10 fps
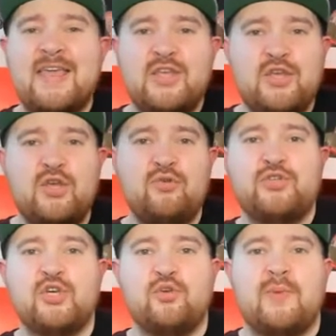let
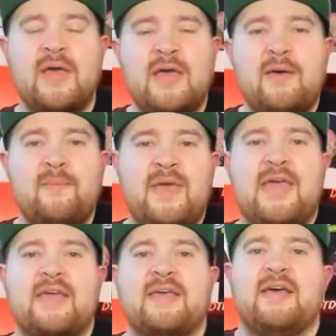YouTube
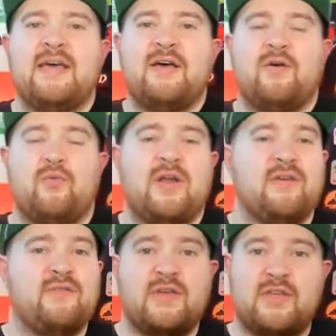pick
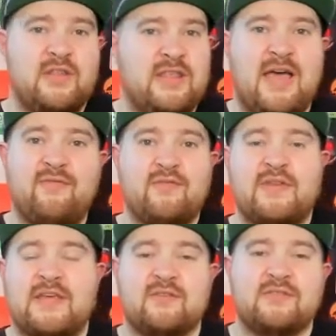one of the other
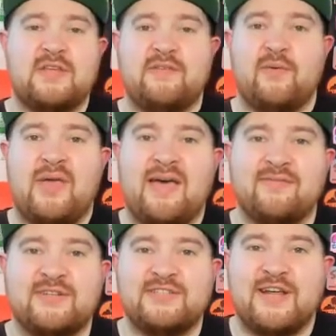videos that we
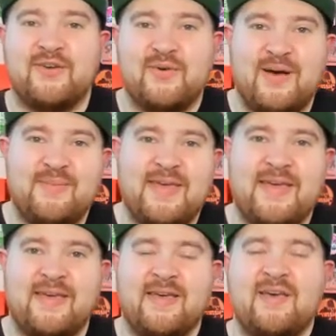have on the channel up
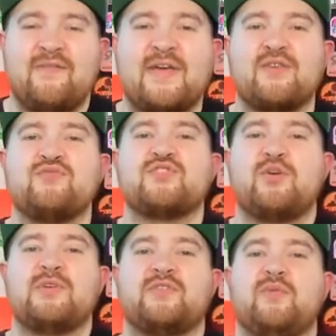here. Thank you
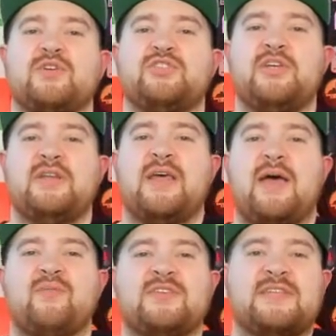so much for watching
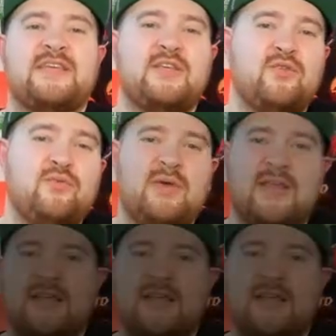and we'll see you